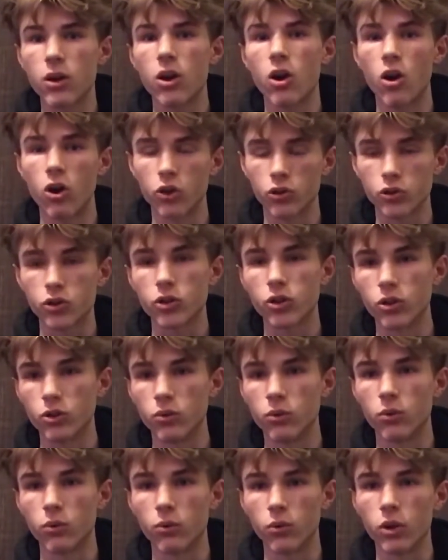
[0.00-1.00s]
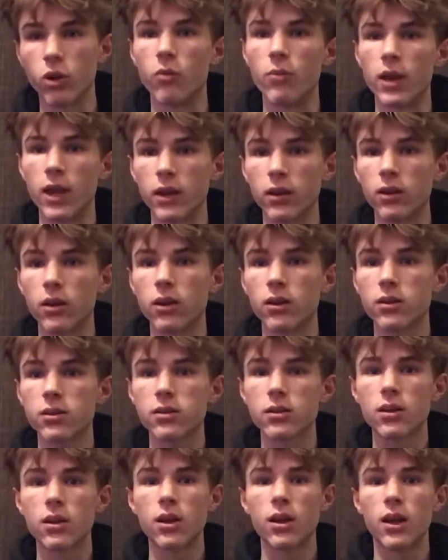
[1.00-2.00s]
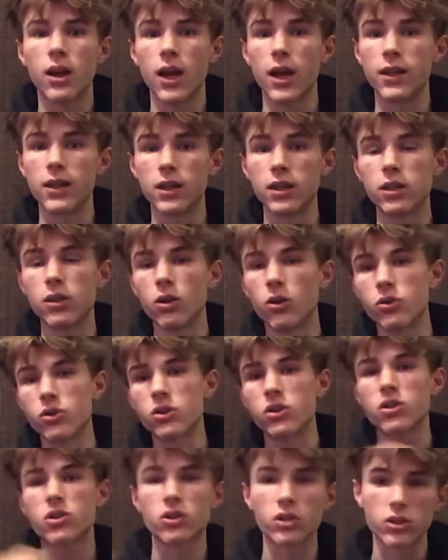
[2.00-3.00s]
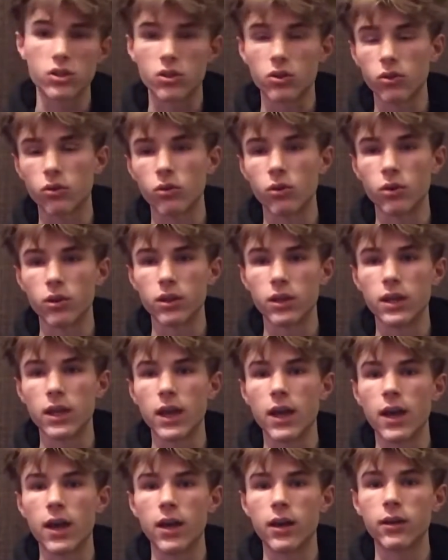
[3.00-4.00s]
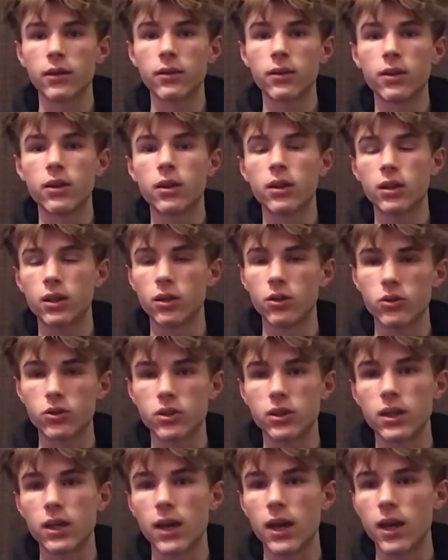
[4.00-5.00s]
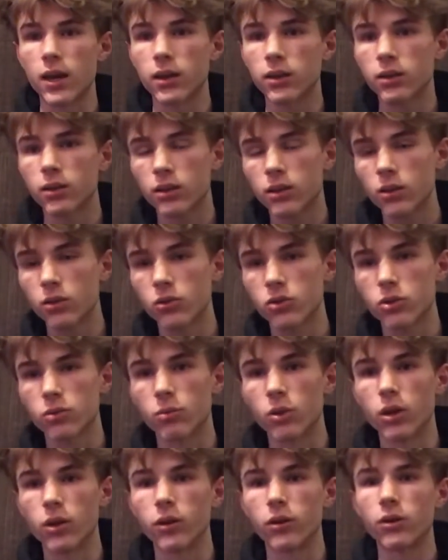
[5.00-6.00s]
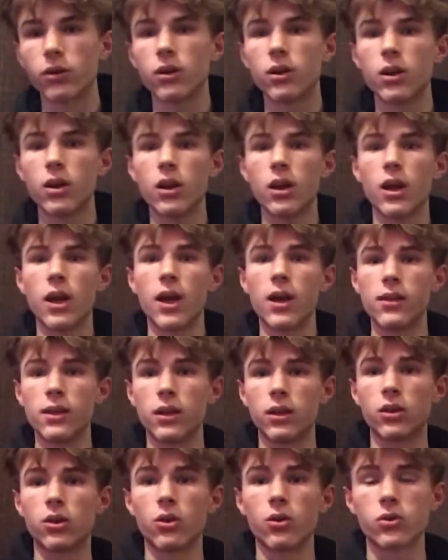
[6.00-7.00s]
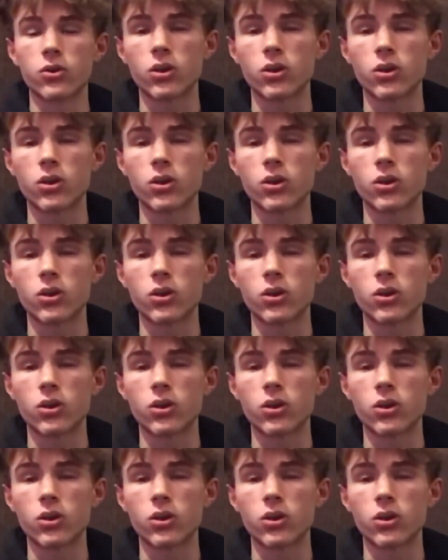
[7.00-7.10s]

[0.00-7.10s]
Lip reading: I'll show you what a real man does. And then he goes and slits the throat of the dad, kills the brother, and then goes